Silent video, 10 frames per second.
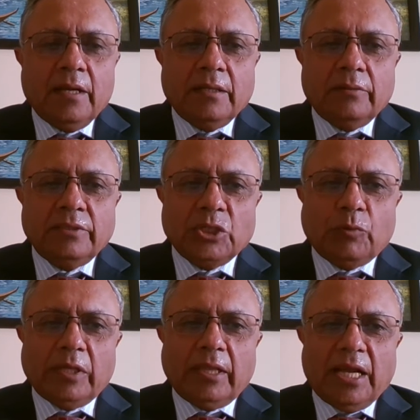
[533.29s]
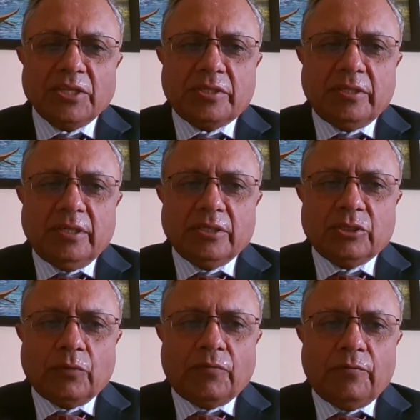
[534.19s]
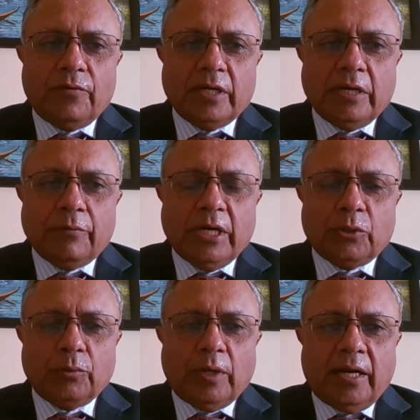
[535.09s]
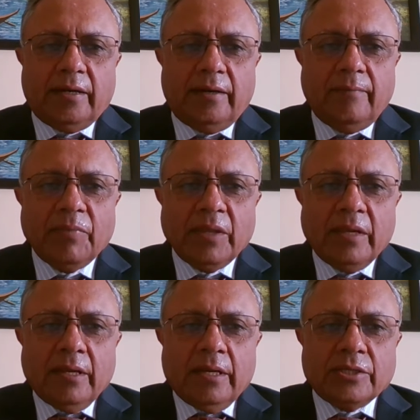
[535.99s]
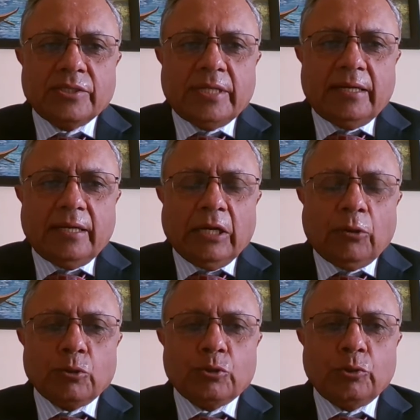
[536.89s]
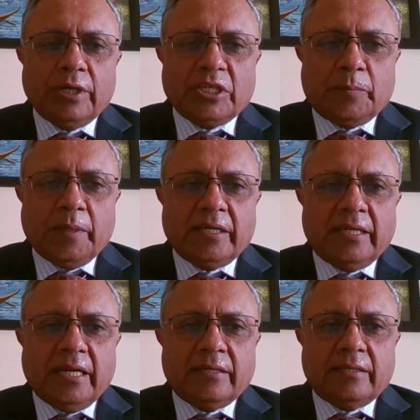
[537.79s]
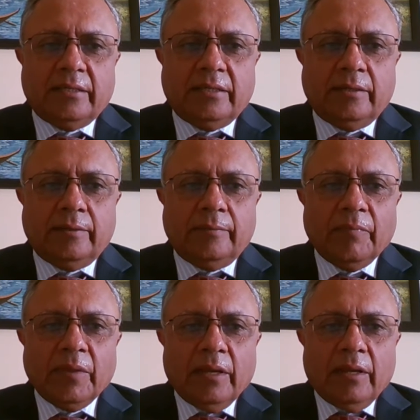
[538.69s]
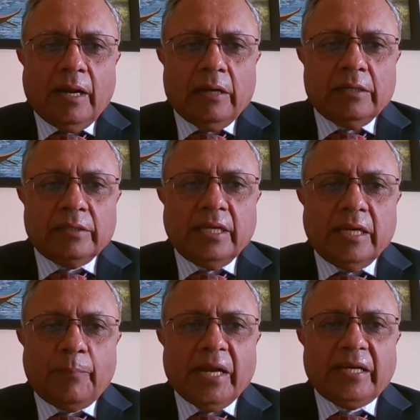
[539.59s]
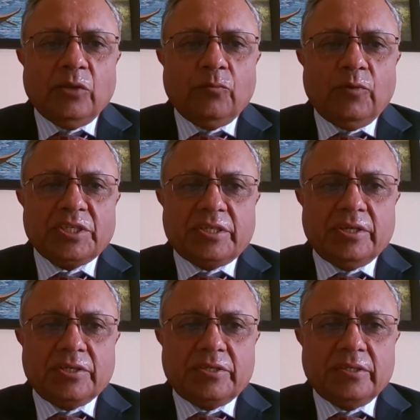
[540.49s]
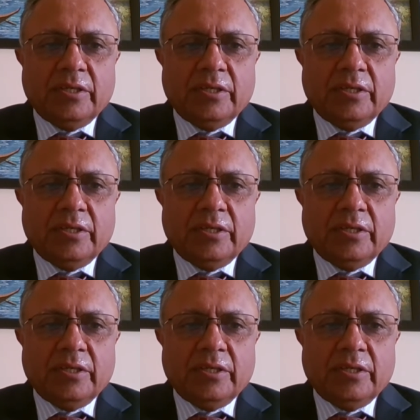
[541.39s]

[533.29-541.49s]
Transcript: Just one last uh, sort of a word I would like to add is that I also expect that uh, uh, the impact investors